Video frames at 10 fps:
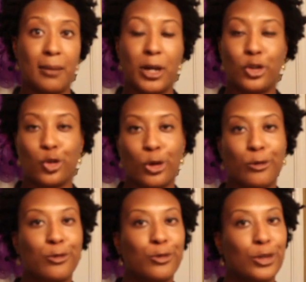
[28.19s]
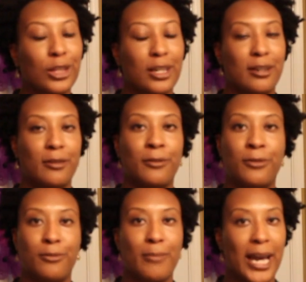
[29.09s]
a drawer full
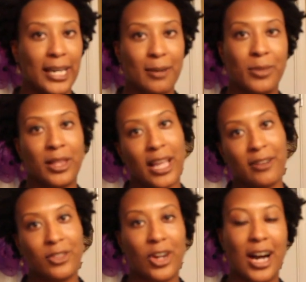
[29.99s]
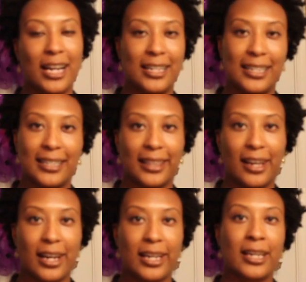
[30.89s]
of makeup that they've tried and didn't
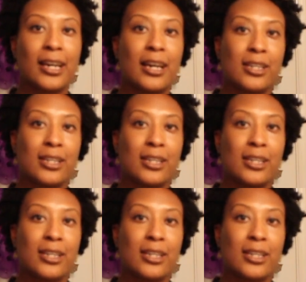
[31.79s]
like.